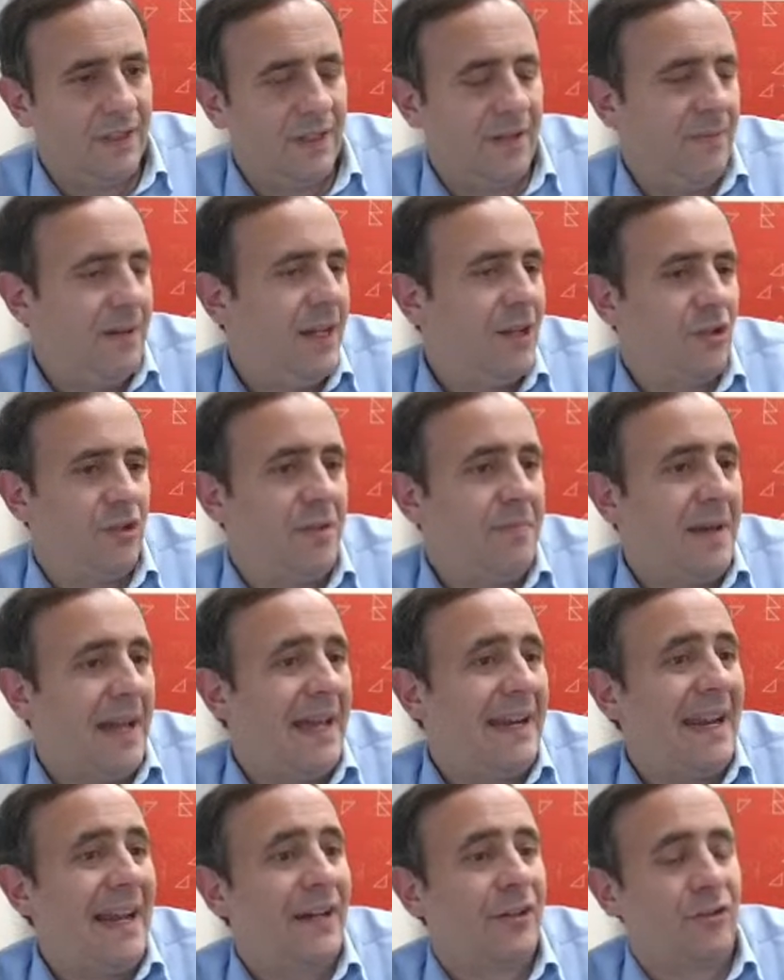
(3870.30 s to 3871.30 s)
imagine a
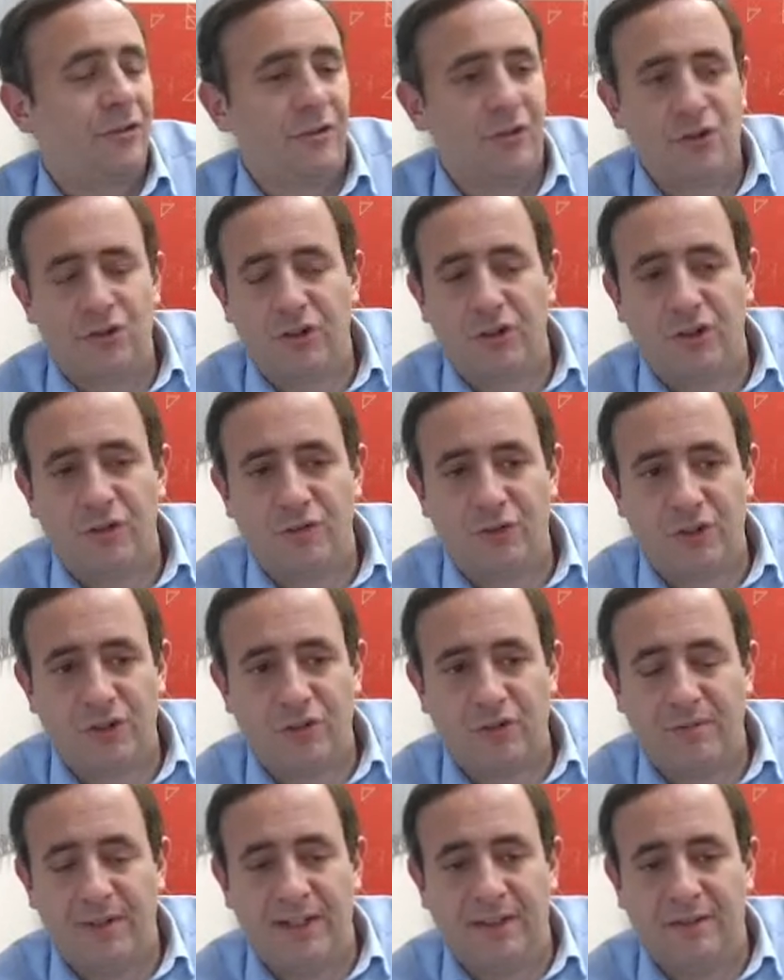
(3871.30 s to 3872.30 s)
bad actor in charge of a
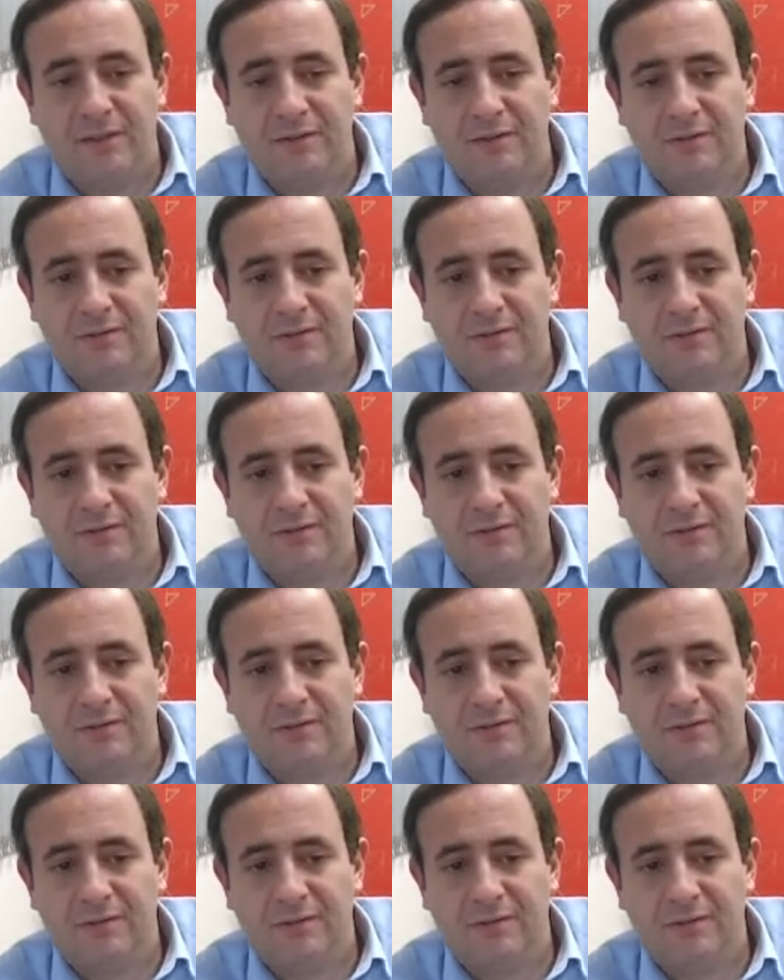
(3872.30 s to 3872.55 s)
central bank,